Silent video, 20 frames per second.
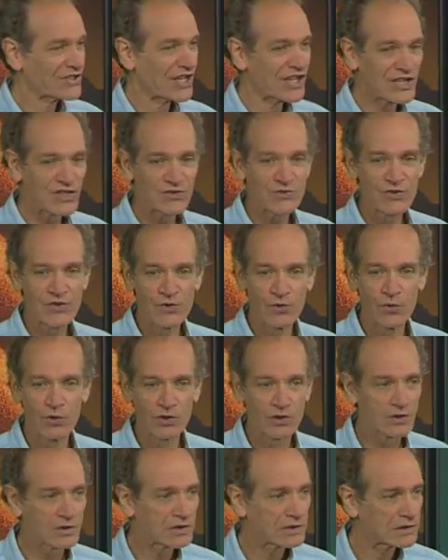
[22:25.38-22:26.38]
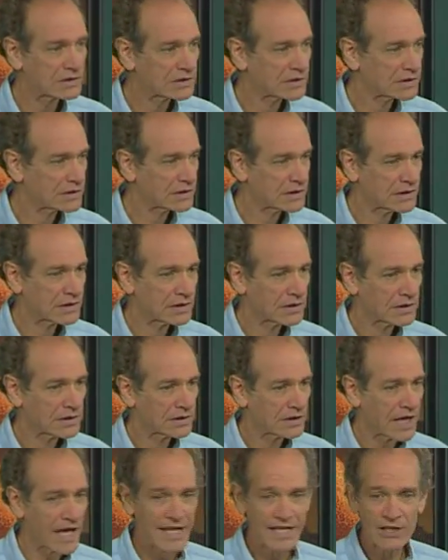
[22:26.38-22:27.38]
the history of the world.
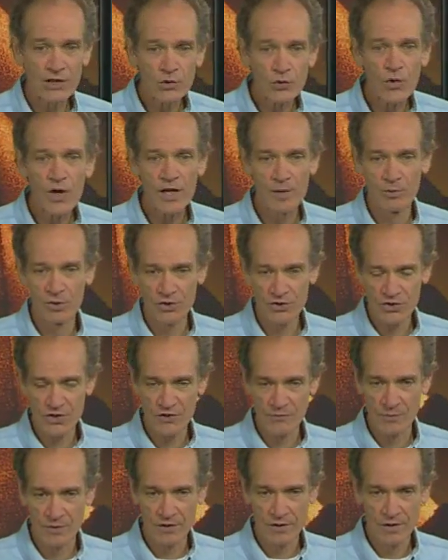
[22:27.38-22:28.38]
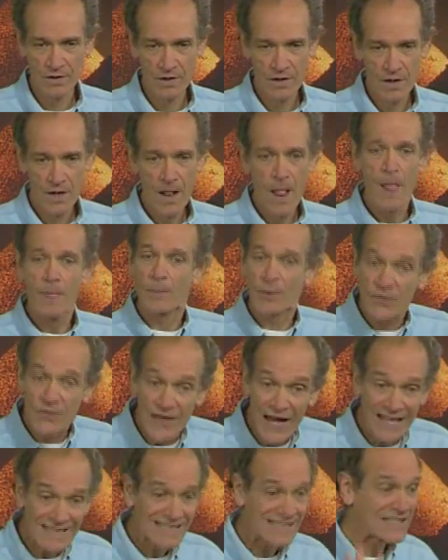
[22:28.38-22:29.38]
An incredible achievement. But
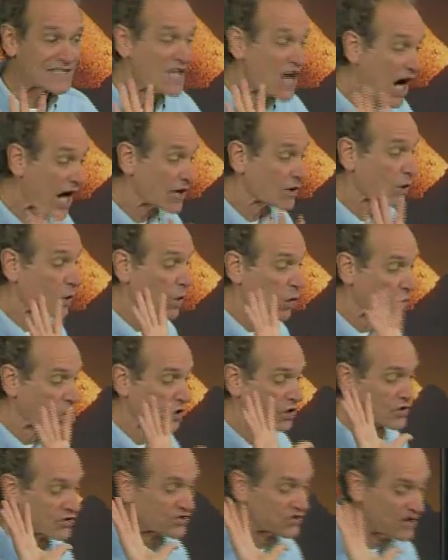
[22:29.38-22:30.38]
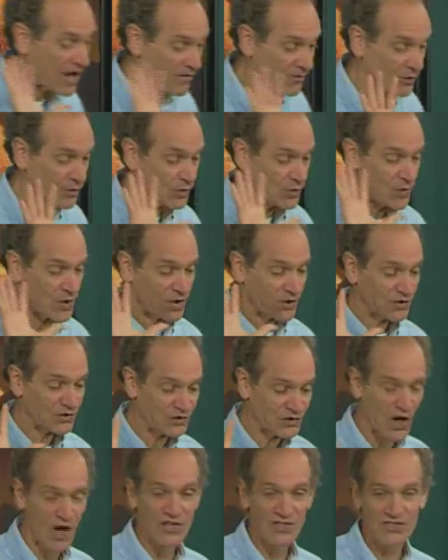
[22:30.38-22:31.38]
that's not all Seferu
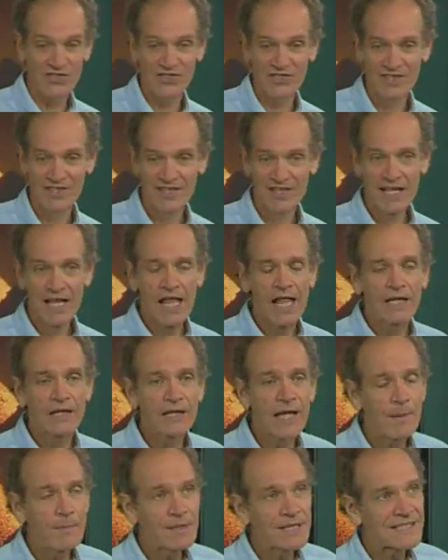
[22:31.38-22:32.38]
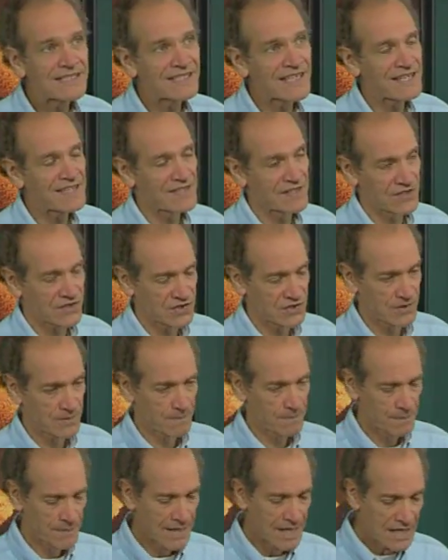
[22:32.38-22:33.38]
does. Let me say this.
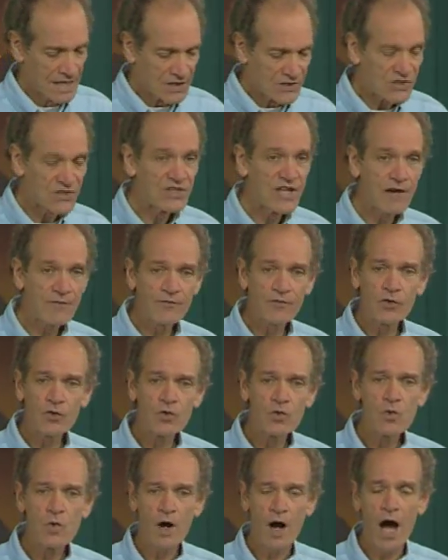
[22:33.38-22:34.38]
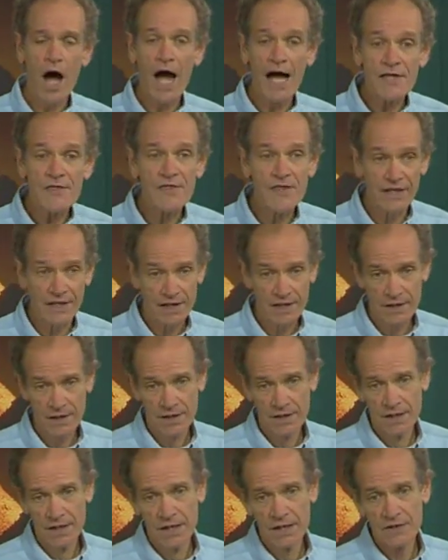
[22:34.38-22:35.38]
Seferu, I think,
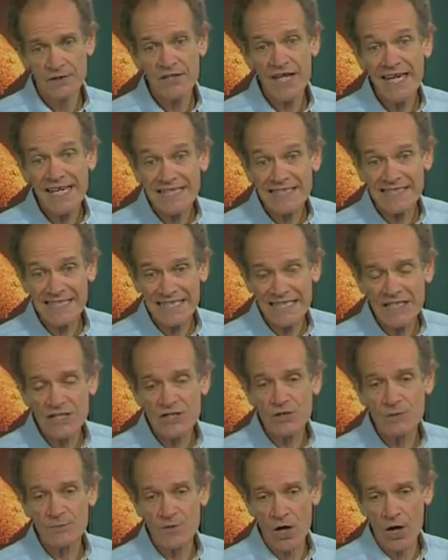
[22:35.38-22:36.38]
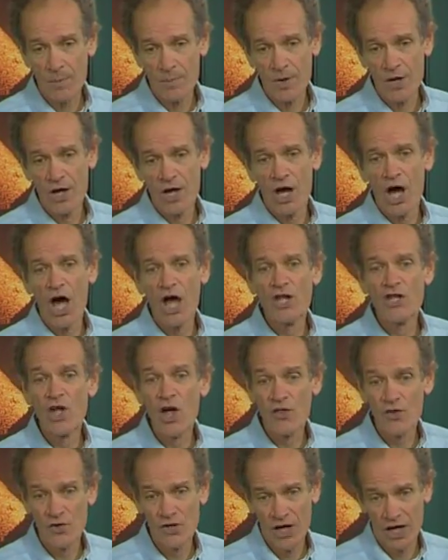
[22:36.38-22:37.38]
takes Egypt up
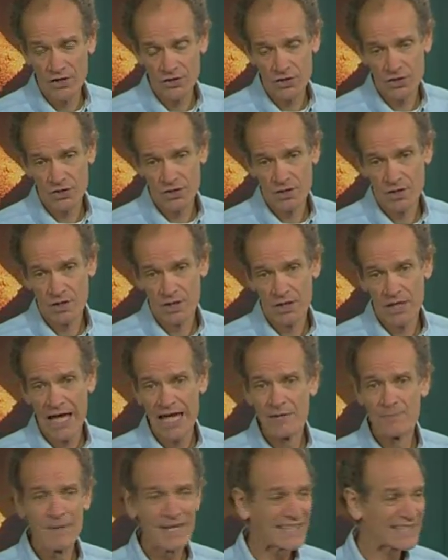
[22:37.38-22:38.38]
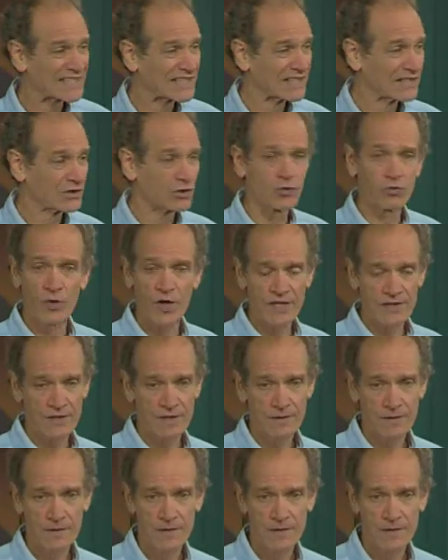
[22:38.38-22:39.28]
another notch and makes it great.